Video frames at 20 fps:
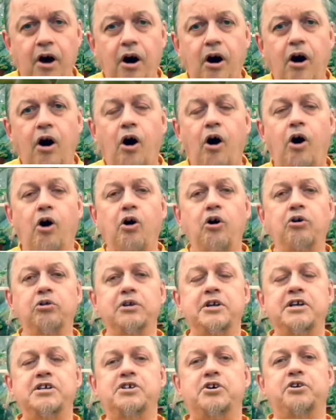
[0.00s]
All
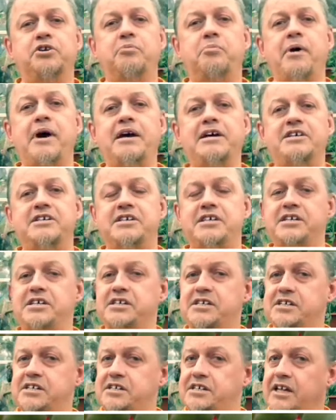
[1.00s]
this on the
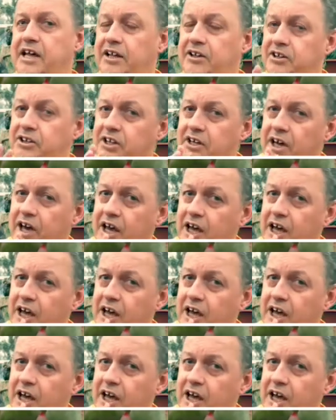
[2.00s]
basis that the